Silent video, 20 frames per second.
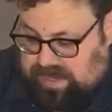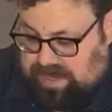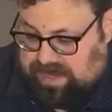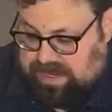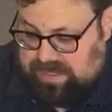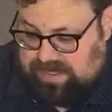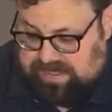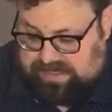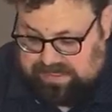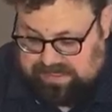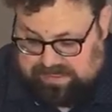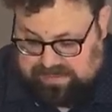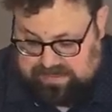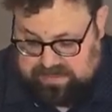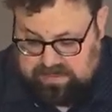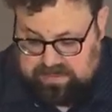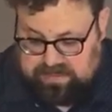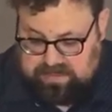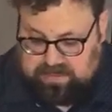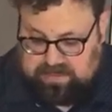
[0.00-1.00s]
I can
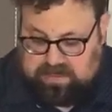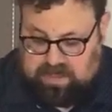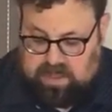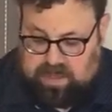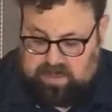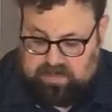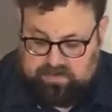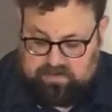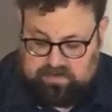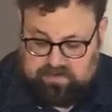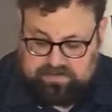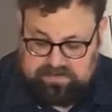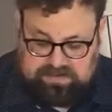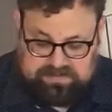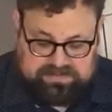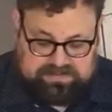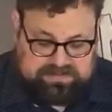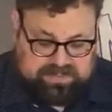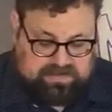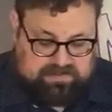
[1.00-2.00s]
color
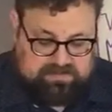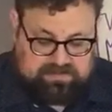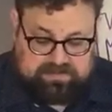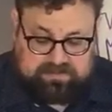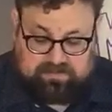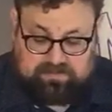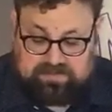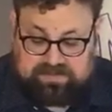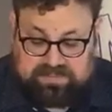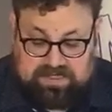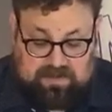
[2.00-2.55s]
these pterosaurs.